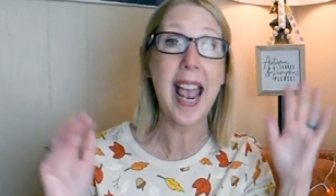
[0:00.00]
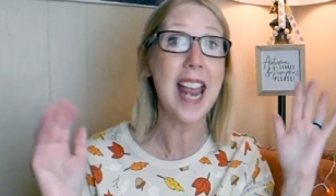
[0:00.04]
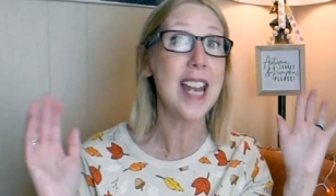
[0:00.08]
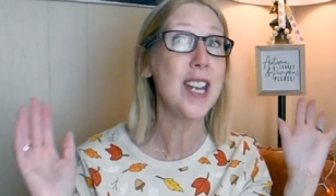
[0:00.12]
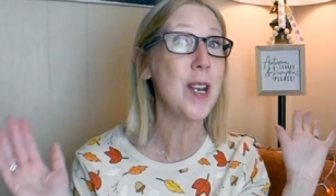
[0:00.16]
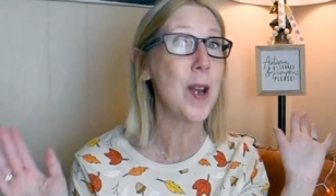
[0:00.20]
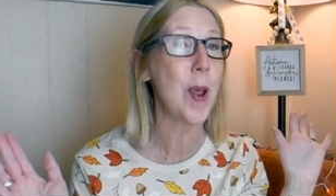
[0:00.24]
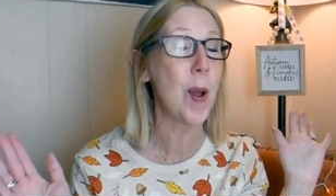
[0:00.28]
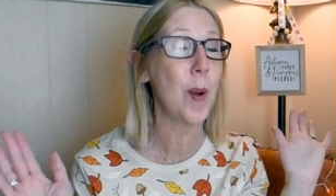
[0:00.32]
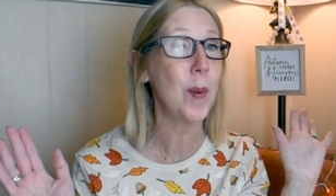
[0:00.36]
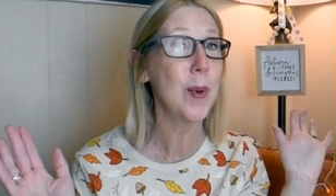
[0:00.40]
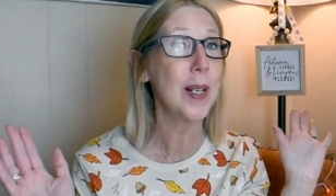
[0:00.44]

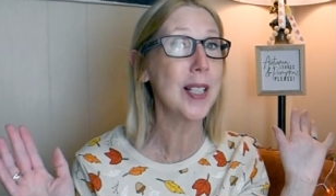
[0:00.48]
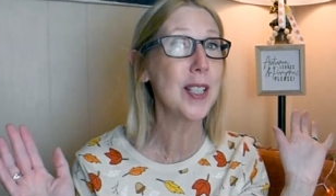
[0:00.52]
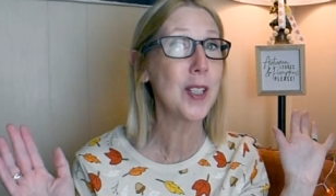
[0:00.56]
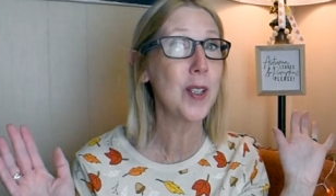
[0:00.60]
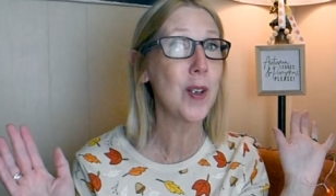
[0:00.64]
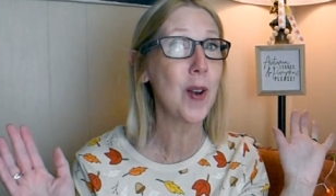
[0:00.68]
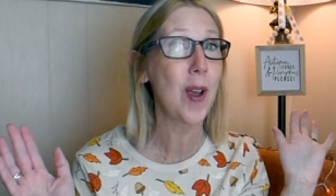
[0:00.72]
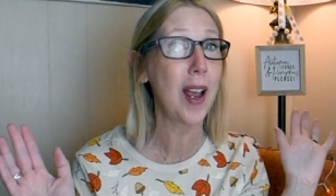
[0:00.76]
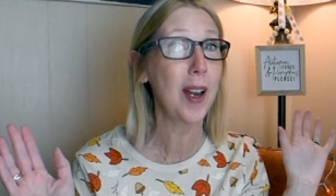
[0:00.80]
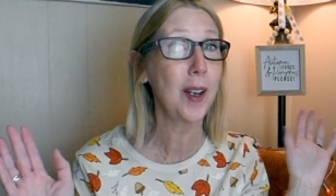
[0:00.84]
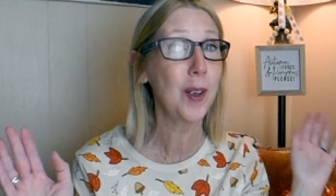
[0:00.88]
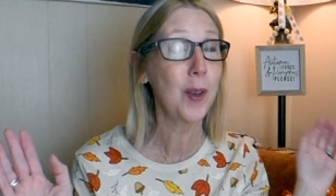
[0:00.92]
And no, it's
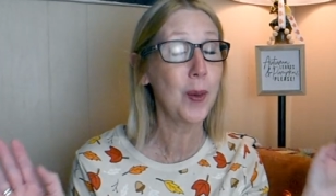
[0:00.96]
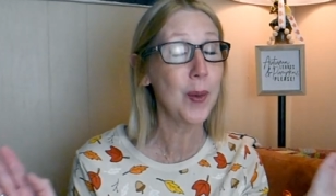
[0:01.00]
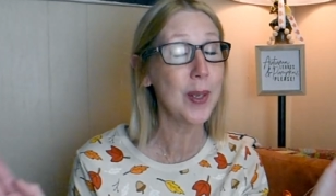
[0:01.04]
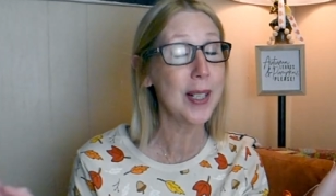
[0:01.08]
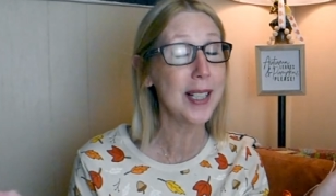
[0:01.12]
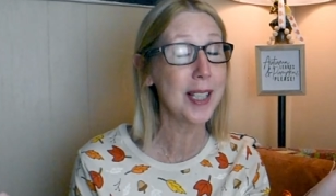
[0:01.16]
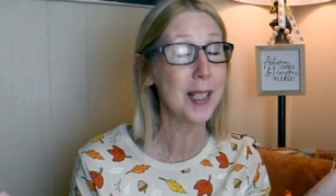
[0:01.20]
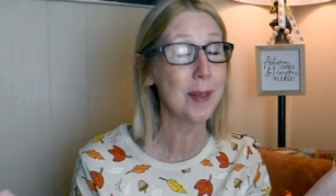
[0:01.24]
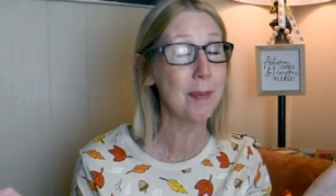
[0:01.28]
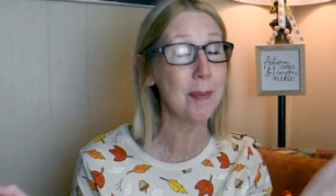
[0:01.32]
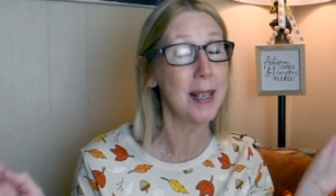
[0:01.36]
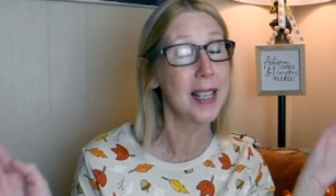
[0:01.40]
not
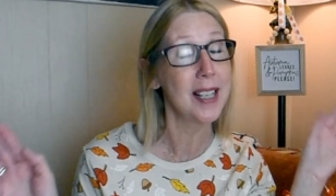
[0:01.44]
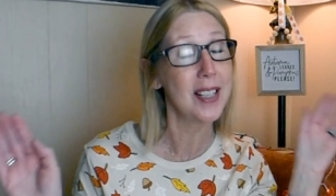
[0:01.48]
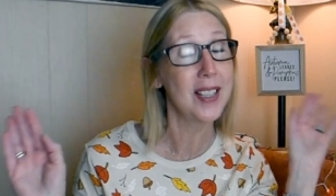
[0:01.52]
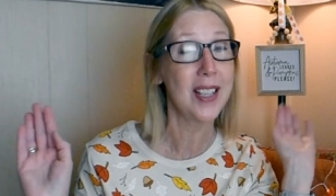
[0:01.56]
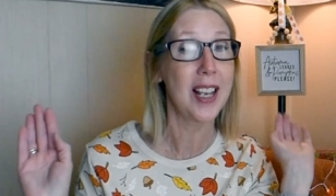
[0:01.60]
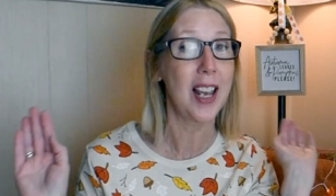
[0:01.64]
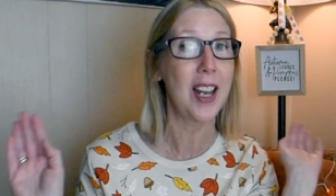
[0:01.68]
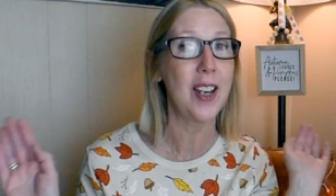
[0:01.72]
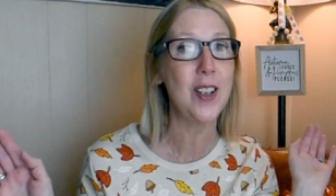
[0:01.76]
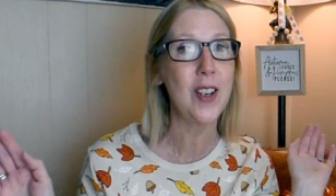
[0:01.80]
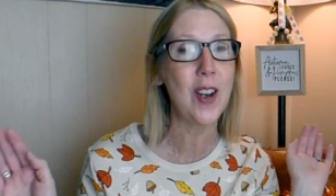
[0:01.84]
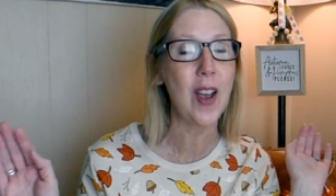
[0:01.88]
Christmas,
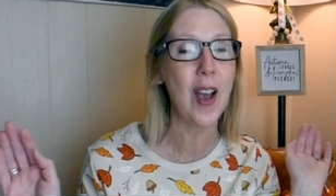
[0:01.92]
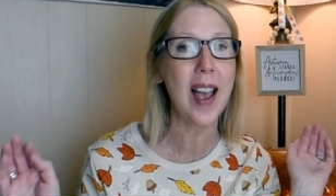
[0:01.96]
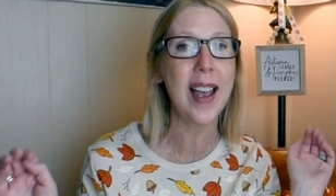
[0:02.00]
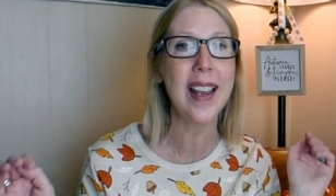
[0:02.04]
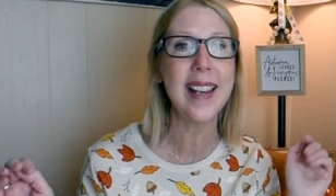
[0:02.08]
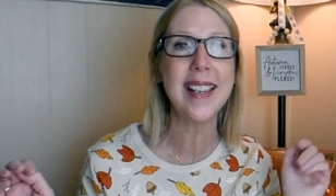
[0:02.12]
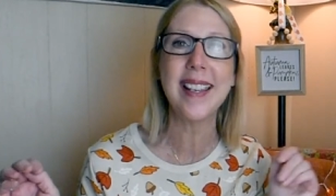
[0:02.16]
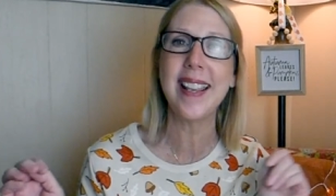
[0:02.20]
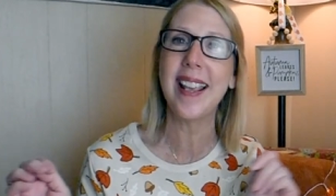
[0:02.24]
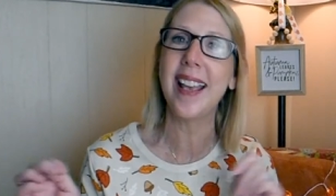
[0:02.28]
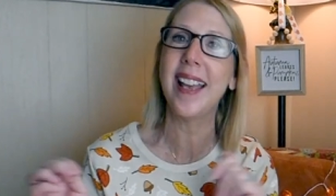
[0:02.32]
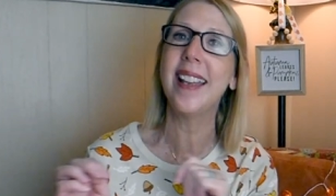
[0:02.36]

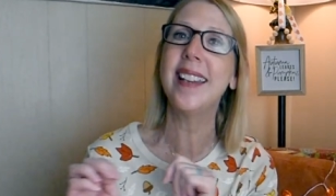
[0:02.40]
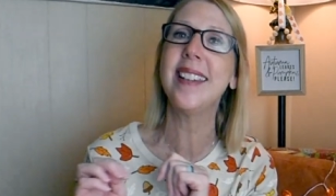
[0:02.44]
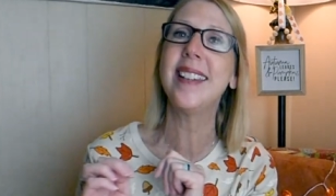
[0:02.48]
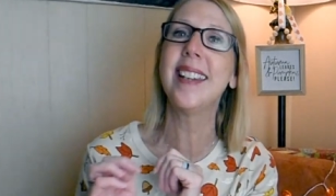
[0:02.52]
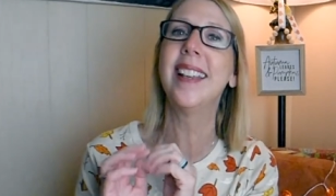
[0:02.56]
not yet.